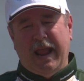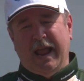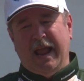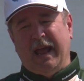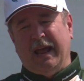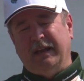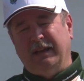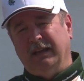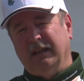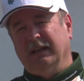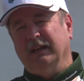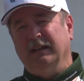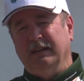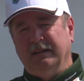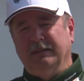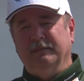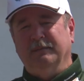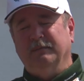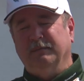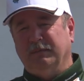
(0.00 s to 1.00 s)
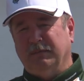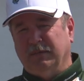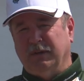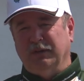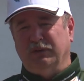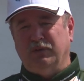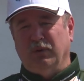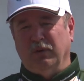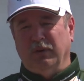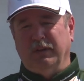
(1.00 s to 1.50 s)
and
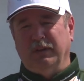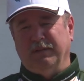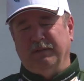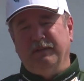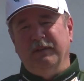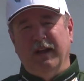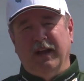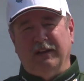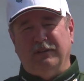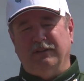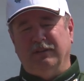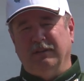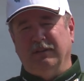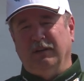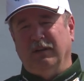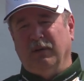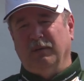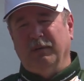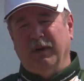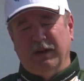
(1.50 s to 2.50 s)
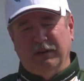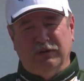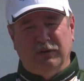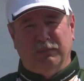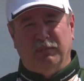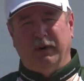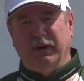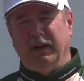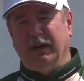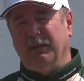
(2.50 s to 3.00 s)
controlling the fish, you know, as you're
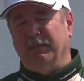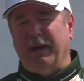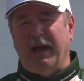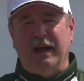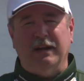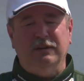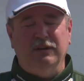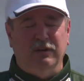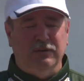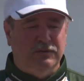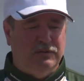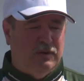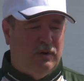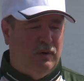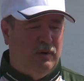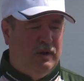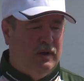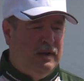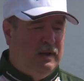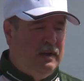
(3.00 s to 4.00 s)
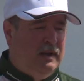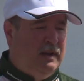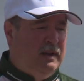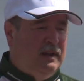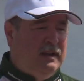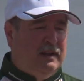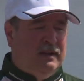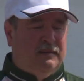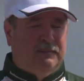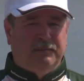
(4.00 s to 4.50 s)
bringing them back to you. So
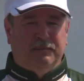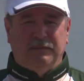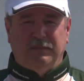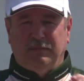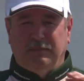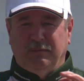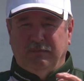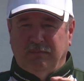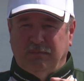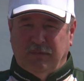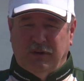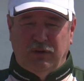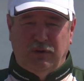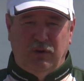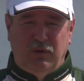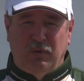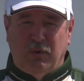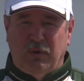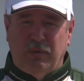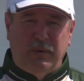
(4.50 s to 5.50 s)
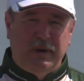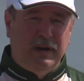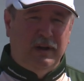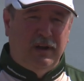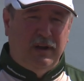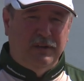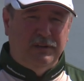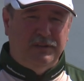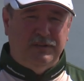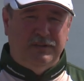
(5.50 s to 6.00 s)
the newer
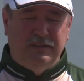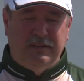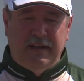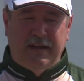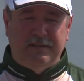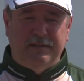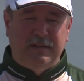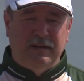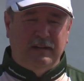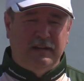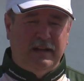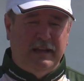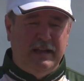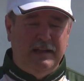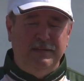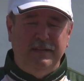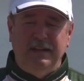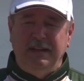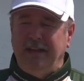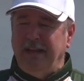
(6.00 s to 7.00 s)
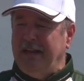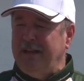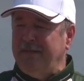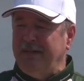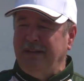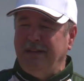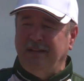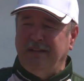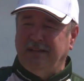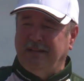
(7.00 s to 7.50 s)
reels, definitely,
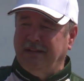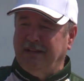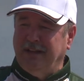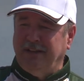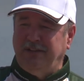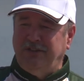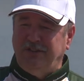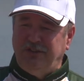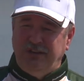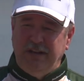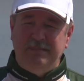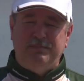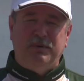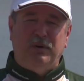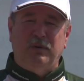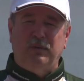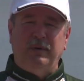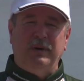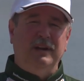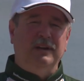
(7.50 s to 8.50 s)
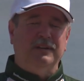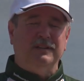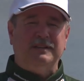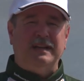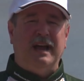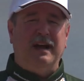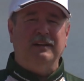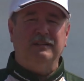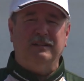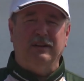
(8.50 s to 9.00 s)
even the cheaper reels
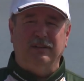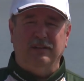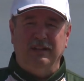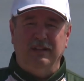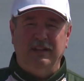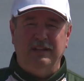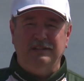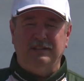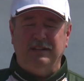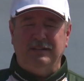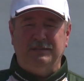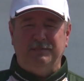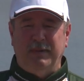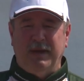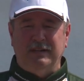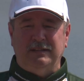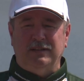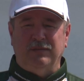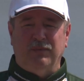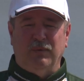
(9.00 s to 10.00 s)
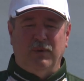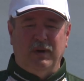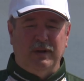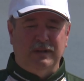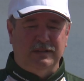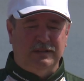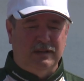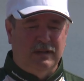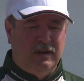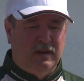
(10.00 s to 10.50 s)
out there, the less expensive
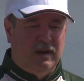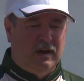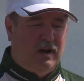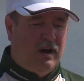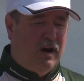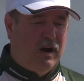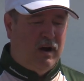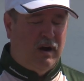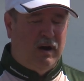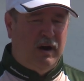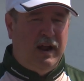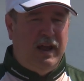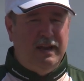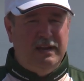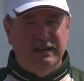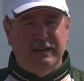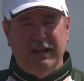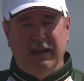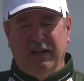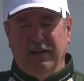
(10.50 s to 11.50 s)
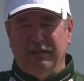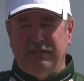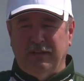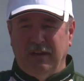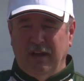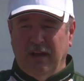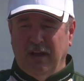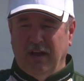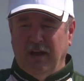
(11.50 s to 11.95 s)
ones, are head and tails